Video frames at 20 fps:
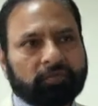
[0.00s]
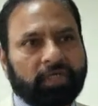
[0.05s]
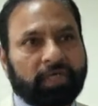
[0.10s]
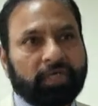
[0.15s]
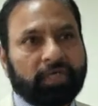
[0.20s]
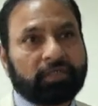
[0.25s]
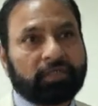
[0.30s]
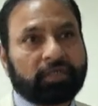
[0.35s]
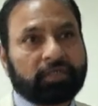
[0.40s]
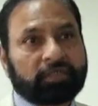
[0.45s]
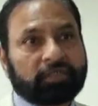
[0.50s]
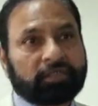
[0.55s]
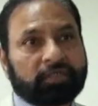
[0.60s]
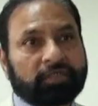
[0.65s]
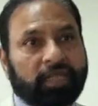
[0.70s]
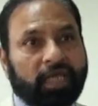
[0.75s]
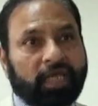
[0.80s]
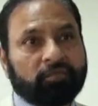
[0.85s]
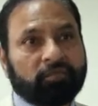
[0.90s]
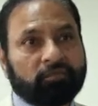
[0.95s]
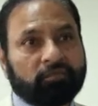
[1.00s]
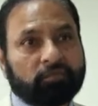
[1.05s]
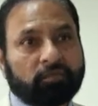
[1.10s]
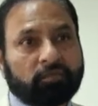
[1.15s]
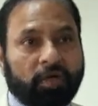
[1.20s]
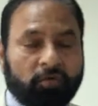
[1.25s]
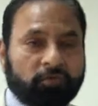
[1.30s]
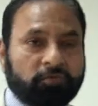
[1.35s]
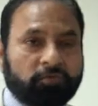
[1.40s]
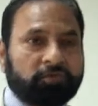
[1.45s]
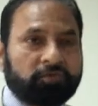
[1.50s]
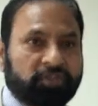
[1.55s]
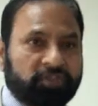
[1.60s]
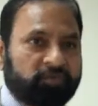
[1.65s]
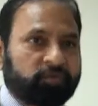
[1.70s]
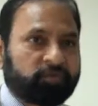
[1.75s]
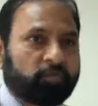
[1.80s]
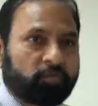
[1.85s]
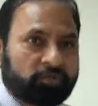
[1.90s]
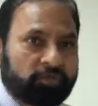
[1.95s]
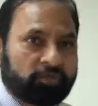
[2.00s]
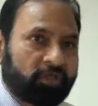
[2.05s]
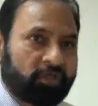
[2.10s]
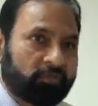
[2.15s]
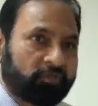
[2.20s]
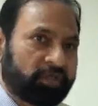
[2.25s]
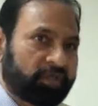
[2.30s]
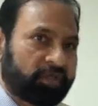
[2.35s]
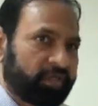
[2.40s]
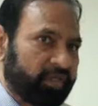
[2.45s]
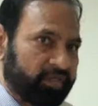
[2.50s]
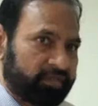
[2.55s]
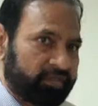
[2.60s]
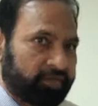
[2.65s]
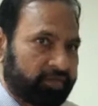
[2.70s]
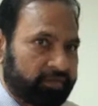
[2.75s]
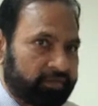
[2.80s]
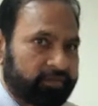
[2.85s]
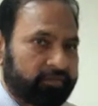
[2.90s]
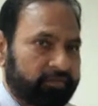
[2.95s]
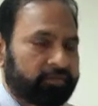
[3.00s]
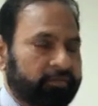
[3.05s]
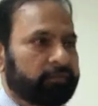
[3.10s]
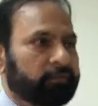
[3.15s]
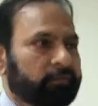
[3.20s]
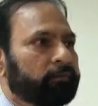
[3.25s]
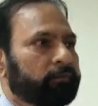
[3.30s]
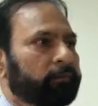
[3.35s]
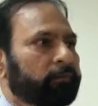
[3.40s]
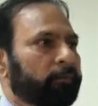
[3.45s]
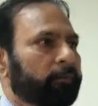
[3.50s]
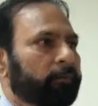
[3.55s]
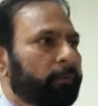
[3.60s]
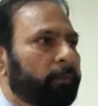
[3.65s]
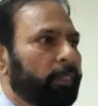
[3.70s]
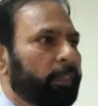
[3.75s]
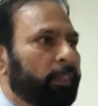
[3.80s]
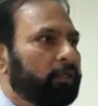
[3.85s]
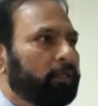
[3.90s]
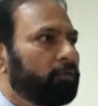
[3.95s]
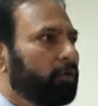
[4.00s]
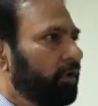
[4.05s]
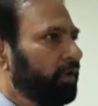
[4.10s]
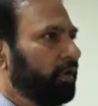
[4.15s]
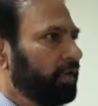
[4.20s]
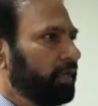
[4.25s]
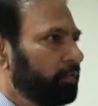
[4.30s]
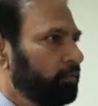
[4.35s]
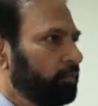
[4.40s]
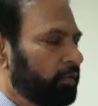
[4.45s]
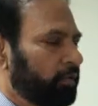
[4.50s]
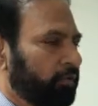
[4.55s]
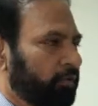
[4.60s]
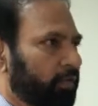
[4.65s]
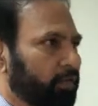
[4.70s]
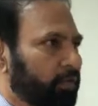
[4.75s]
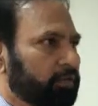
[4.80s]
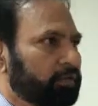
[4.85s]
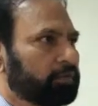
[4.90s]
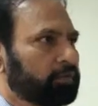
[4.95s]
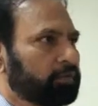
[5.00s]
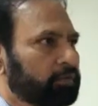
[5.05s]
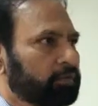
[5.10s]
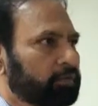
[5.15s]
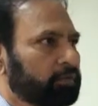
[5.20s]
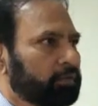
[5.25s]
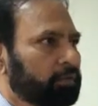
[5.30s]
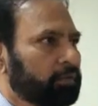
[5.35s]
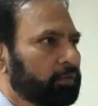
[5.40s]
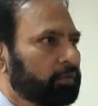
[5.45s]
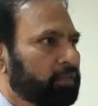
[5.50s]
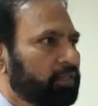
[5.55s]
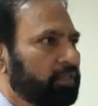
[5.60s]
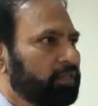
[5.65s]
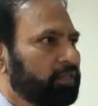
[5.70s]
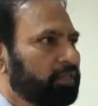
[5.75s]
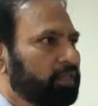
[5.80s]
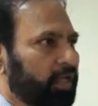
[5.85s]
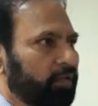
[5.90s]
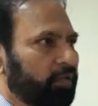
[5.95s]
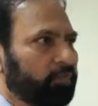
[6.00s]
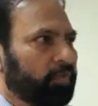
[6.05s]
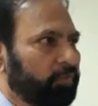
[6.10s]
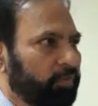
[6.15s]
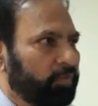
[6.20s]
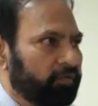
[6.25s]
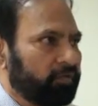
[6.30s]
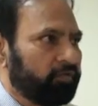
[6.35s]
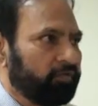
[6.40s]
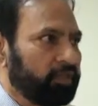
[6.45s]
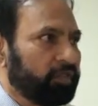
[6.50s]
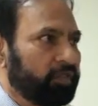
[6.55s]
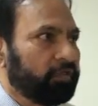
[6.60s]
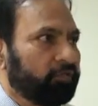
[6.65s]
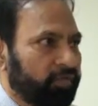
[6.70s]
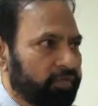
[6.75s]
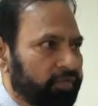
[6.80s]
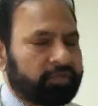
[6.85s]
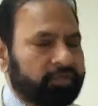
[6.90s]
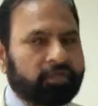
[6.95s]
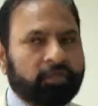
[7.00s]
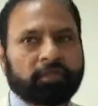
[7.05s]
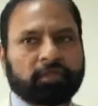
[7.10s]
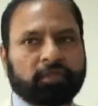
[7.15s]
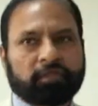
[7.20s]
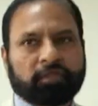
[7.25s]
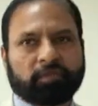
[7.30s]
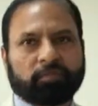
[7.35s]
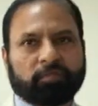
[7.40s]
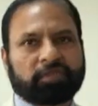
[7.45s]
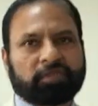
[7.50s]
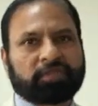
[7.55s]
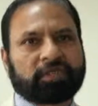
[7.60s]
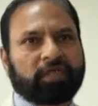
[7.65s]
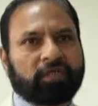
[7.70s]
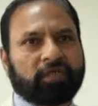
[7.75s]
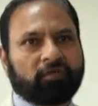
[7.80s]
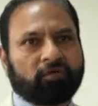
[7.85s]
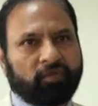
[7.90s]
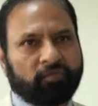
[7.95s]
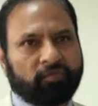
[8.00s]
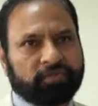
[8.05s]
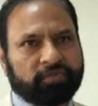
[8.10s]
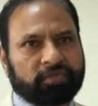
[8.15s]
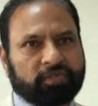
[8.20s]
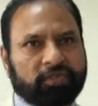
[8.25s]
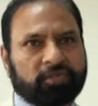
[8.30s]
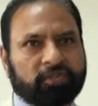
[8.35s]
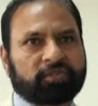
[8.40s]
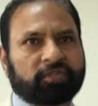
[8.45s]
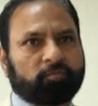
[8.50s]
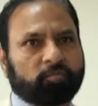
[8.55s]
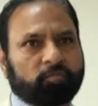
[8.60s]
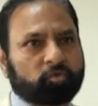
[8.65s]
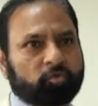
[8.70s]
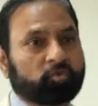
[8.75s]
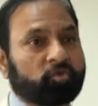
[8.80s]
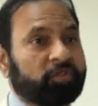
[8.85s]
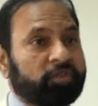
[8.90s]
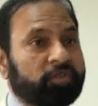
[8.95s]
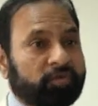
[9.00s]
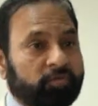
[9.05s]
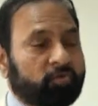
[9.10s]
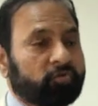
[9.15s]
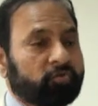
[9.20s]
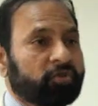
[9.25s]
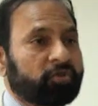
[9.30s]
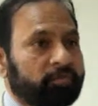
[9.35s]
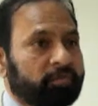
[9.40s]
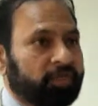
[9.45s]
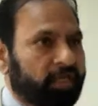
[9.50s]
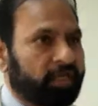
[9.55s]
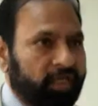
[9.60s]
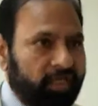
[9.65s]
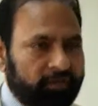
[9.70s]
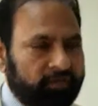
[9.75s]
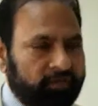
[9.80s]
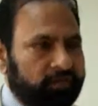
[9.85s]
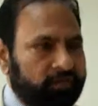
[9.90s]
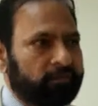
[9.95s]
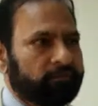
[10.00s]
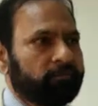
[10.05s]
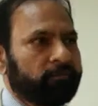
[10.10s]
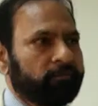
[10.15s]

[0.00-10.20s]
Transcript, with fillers: And there is a time-bound disposal of the cases in all labor laws. There is a time limit within which the presiding officer is supposed to dispose of the case.